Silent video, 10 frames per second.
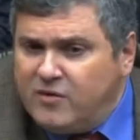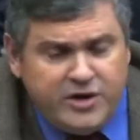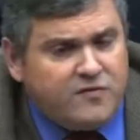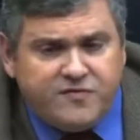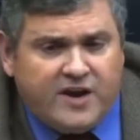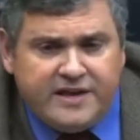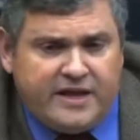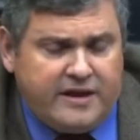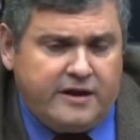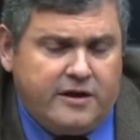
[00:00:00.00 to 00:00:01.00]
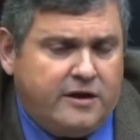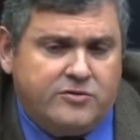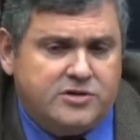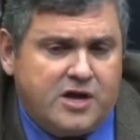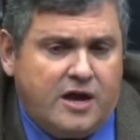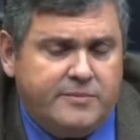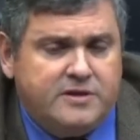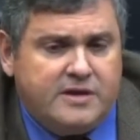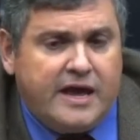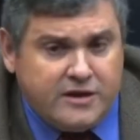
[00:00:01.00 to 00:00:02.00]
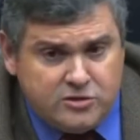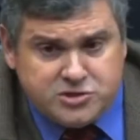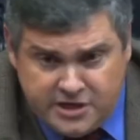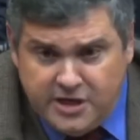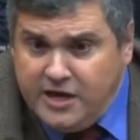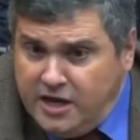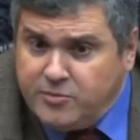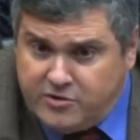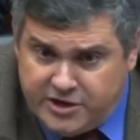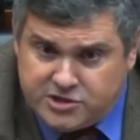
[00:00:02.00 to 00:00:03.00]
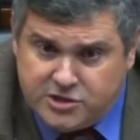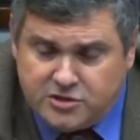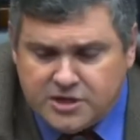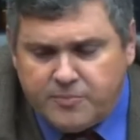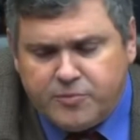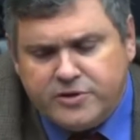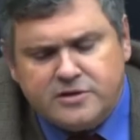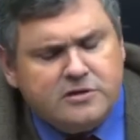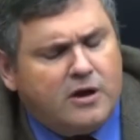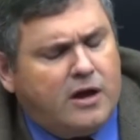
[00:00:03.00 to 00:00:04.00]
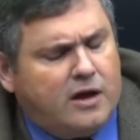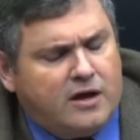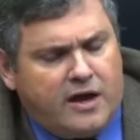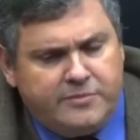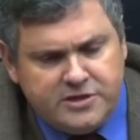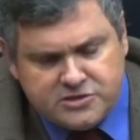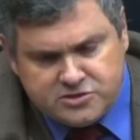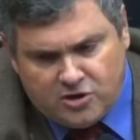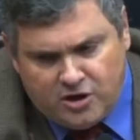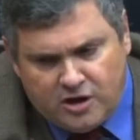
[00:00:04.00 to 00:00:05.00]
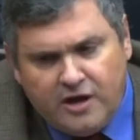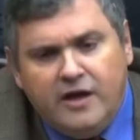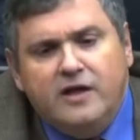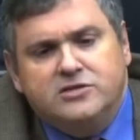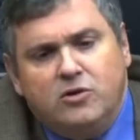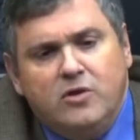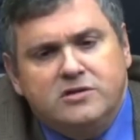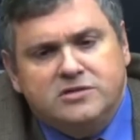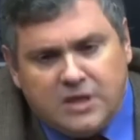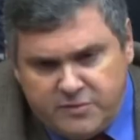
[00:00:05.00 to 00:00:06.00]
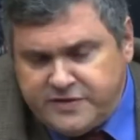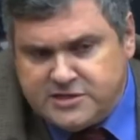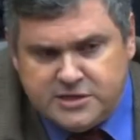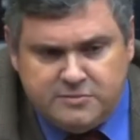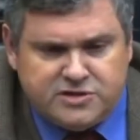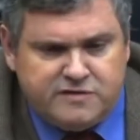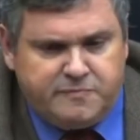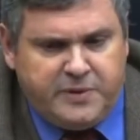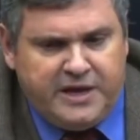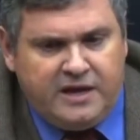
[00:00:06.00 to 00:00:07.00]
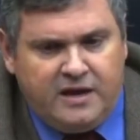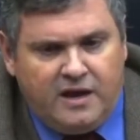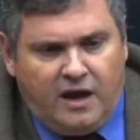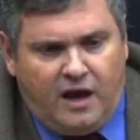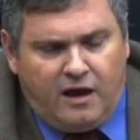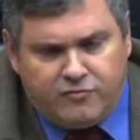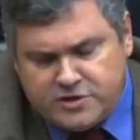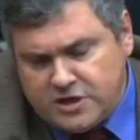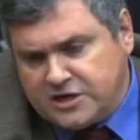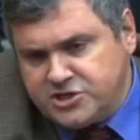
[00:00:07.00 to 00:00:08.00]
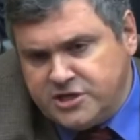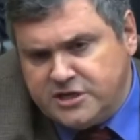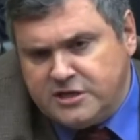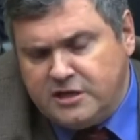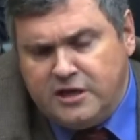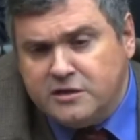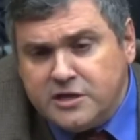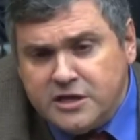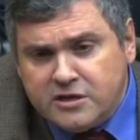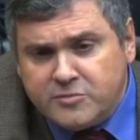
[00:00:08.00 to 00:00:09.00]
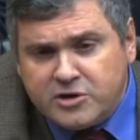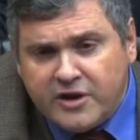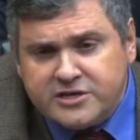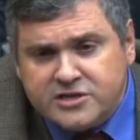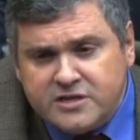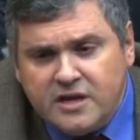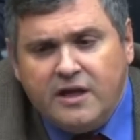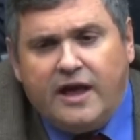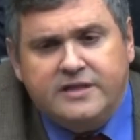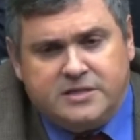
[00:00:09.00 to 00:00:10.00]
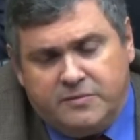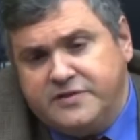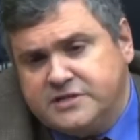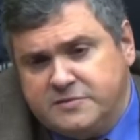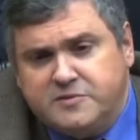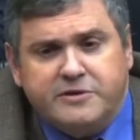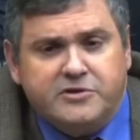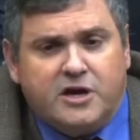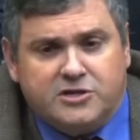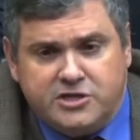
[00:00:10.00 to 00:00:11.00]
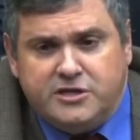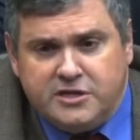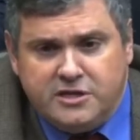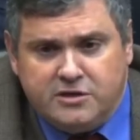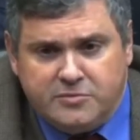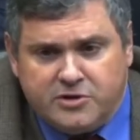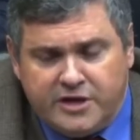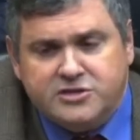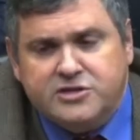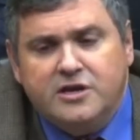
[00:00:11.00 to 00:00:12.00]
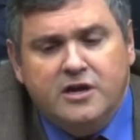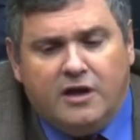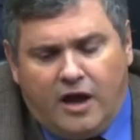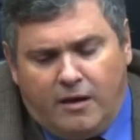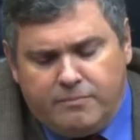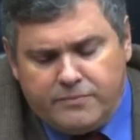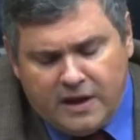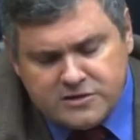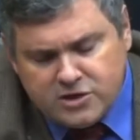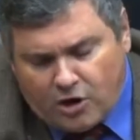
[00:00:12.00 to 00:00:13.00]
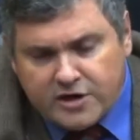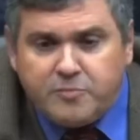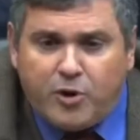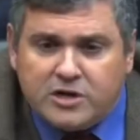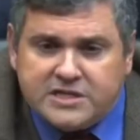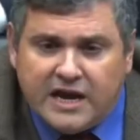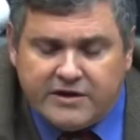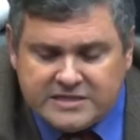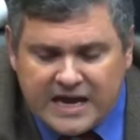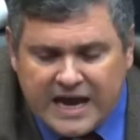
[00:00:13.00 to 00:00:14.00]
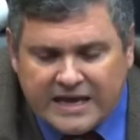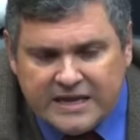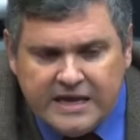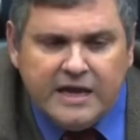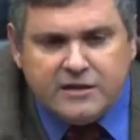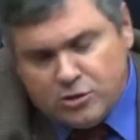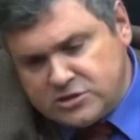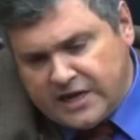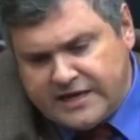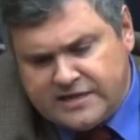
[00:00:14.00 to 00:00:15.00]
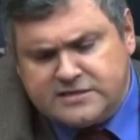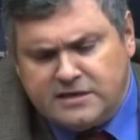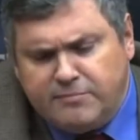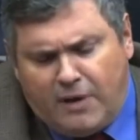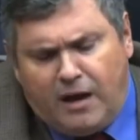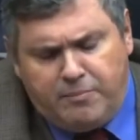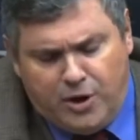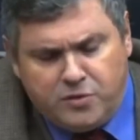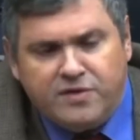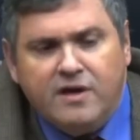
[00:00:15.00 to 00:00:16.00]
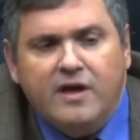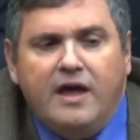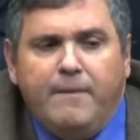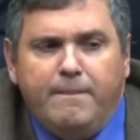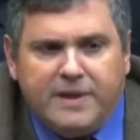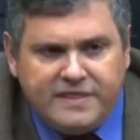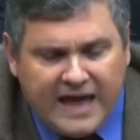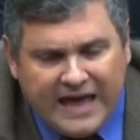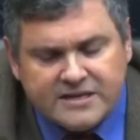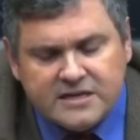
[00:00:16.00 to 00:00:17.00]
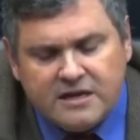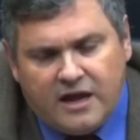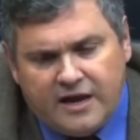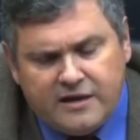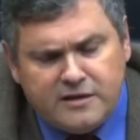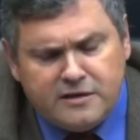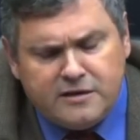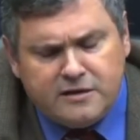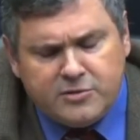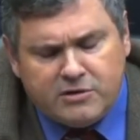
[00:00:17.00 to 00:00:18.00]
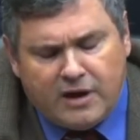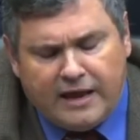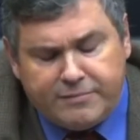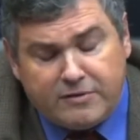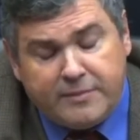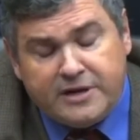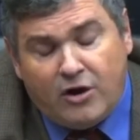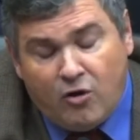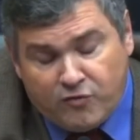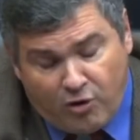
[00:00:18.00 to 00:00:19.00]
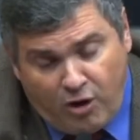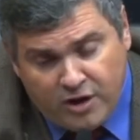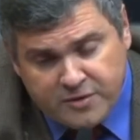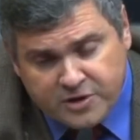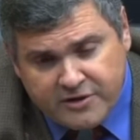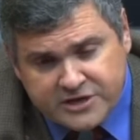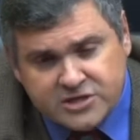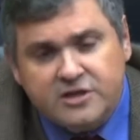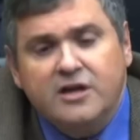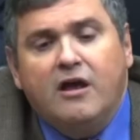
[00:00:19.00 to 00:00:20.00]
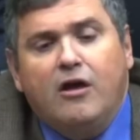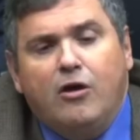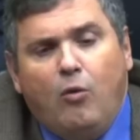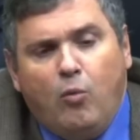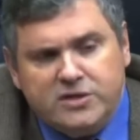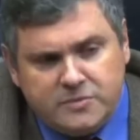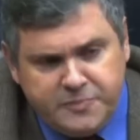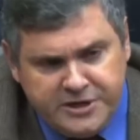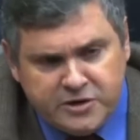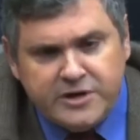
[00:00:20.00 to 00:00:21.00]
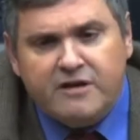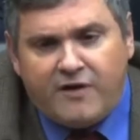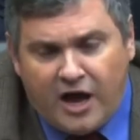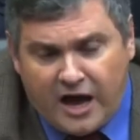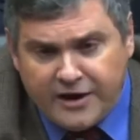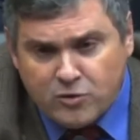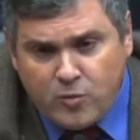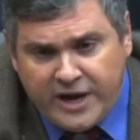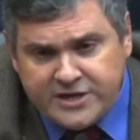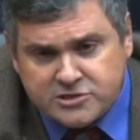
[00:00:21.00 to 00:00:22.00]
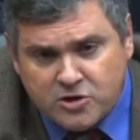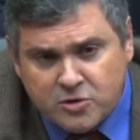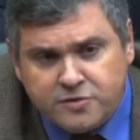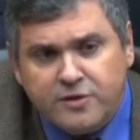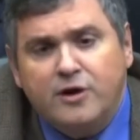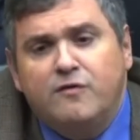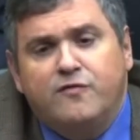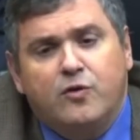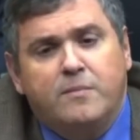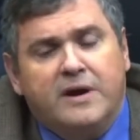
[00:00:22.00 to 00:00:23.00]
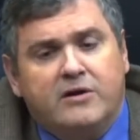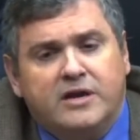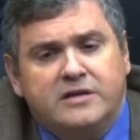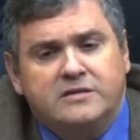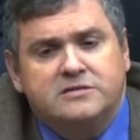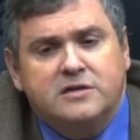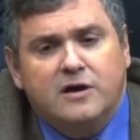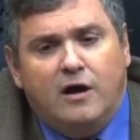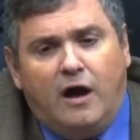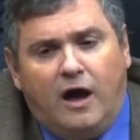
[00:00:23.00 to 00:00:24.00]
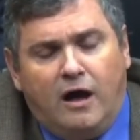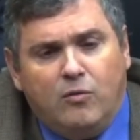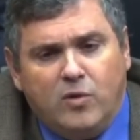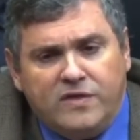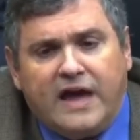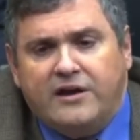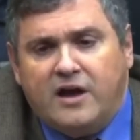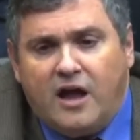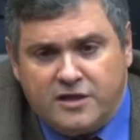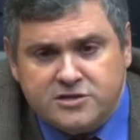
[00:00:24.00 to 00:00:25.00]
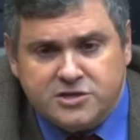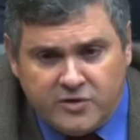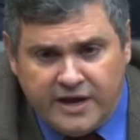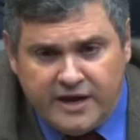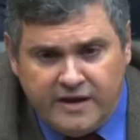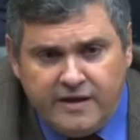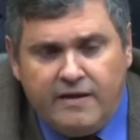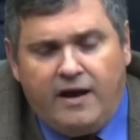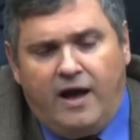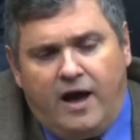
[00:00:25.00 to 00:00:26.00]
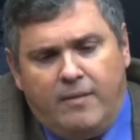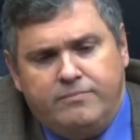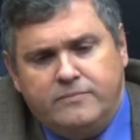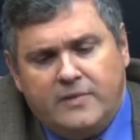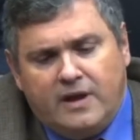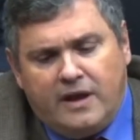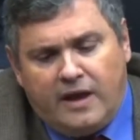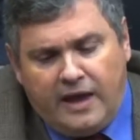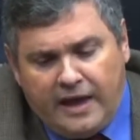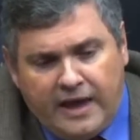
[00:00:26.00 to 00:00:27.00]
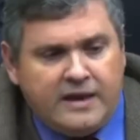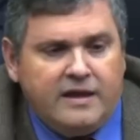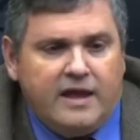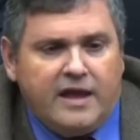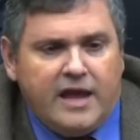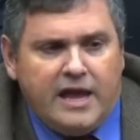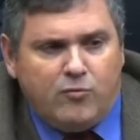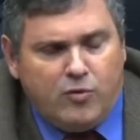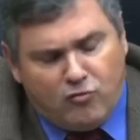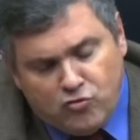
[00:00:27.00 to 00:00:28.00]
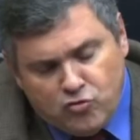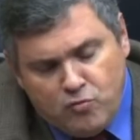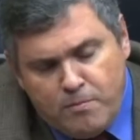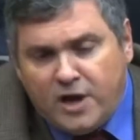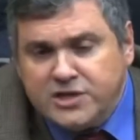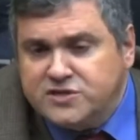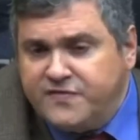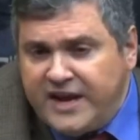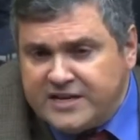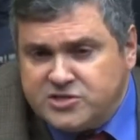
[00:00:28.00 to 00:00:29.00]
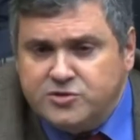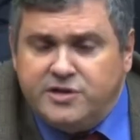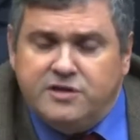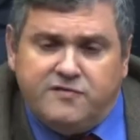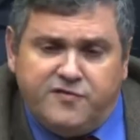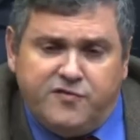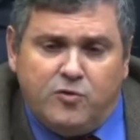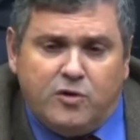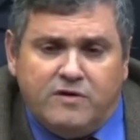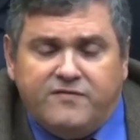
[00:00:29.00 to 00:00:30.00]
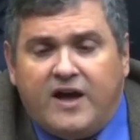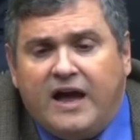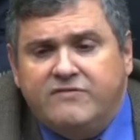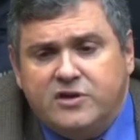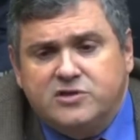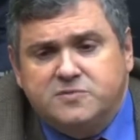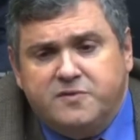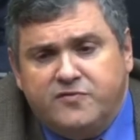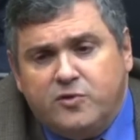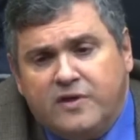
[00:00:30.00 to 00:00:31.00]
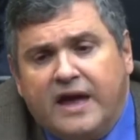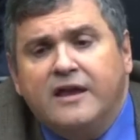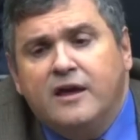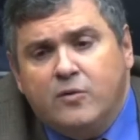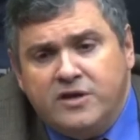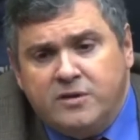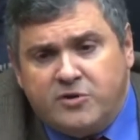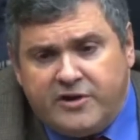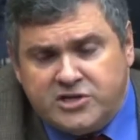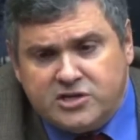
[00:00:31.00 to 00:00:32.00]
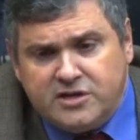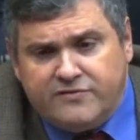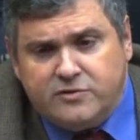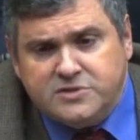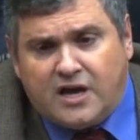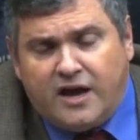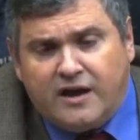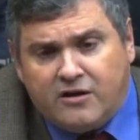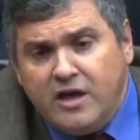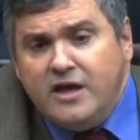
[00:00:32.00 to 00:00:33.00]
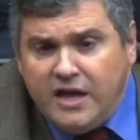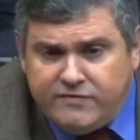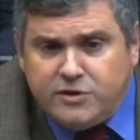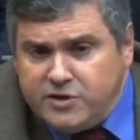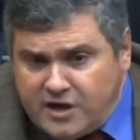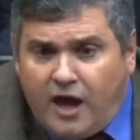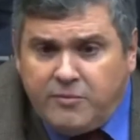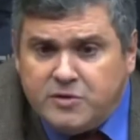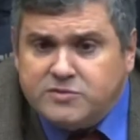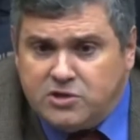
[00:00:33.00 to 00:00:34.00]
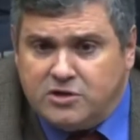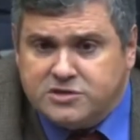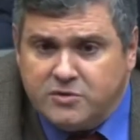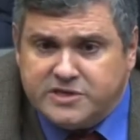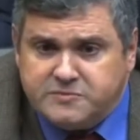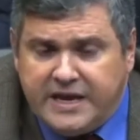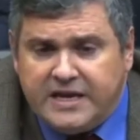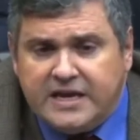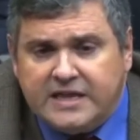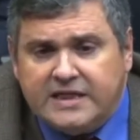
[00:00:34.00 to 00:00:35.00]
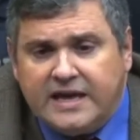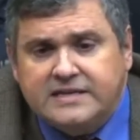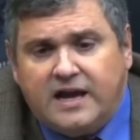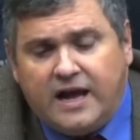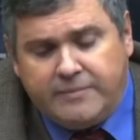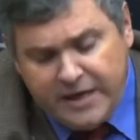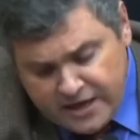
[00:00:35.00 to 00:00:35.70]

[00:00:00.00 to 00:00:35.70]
We don't find that at any other time in the data. Usually immigration goes up when the economy is strong. So some of it seems to have been a reduction in illegal immigration, and some of it seems to be a reduction in legal immigration. It's hard to parse out exactly. Looks like it's both. But that decline in in overall immigration was a period of higher wage growth for Americans without a college degree. And it grew much faster than in the 4 and 5 years before that when the immigration level was higher, even though the economy was also expanding at that time.